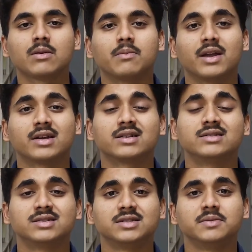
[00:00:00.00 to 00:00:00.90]
My
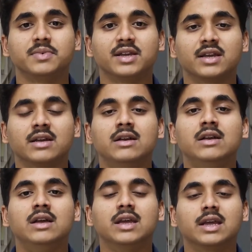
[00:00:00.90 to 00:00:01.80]
current CGPA
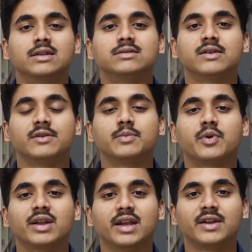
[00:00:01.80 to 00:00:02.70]
is
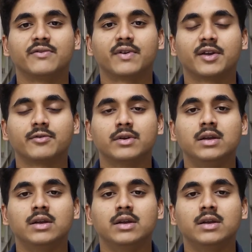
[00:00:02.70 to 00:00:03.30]
7.85